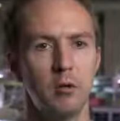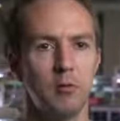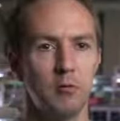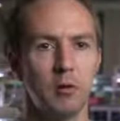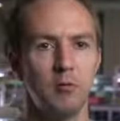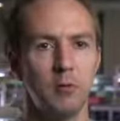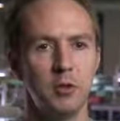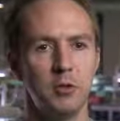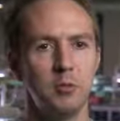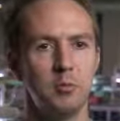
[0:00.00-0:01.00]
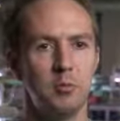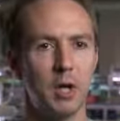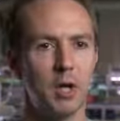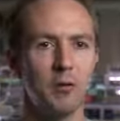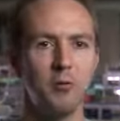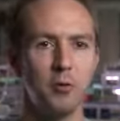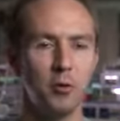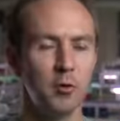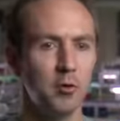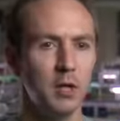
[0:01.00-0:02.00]
another 5 minutes back and
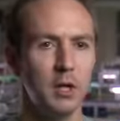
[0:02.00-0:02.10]
forth.